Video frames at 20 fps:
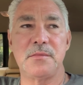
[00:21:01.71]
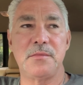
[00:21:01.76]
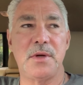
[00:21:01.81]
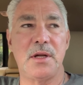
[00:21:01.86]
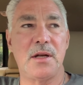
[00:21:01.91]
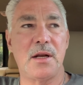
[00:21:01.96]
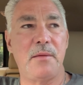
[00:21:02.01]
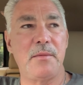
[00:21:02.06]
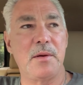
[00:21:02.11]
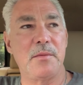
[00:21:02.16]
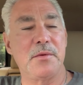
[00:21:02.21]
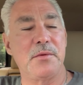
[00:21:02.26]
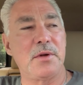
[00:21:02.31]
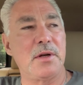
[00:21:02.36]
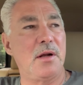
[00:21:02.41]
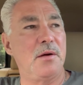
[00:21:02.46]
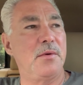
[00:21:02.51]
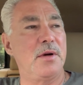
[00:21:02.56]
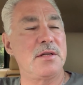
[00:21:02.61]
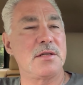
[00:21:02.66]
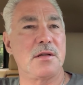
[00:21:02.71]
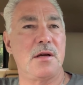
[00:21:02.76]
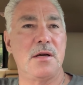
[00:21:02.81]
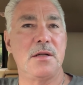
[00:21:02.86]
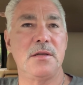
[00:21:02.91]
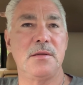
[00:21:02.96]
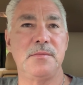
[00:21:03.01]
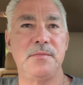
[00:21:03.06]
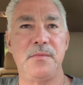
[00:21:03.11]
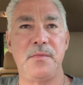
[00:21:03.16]
but I remember when I was on
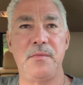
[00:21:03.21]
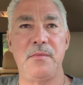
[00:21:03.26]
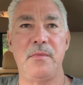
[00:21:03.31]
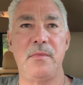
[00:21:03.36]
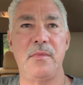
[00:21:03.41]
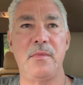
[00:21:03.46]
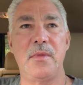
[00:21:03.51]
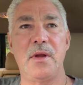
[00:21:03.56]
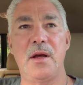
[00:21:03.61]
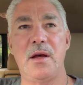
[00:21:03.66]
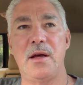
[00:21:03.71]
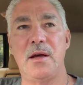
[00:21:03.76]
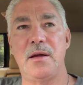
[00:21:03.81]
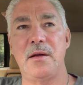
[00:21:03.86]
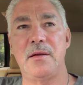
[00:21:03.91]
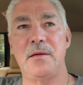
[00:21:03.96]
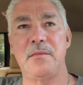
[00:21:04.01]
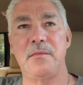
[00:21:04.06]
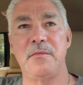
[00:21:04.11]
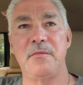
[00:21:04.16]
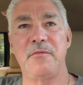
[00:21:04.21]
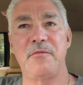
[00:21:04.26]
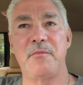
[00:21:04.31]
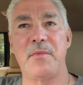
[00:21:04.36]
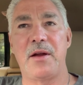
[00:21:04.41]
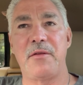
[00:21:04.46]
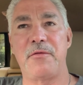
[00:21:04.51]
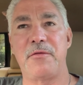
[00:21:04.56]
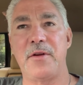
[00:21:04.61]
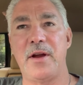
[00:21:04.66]
them,
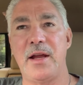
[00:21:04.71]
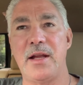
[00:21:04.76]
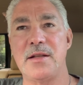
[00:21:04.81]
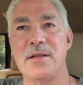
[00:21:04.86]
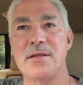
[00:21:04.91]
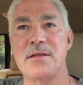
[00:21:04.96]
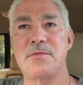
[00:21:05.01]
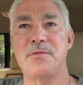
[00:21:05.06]
my friends